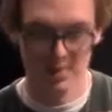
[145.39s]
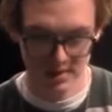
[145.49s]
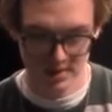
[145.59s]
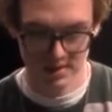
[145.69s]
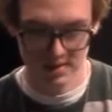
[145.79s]

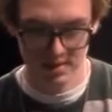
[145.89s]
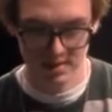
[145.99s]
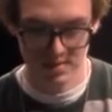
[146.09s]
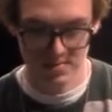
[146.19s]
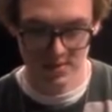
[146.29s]
and
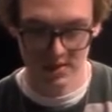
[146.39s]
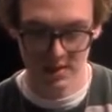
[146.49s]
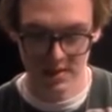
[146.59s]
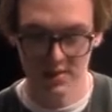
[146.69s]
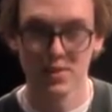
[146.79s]
so
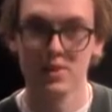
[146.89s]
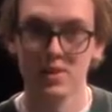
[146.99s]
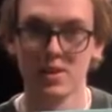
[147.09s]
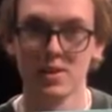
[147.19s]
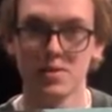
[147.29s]
yeah, this is
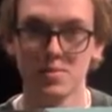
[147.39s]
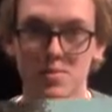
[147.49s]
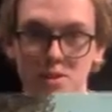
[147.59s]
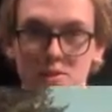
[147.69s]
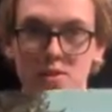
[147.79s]

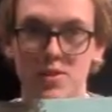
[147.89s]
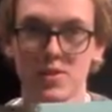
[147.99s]
the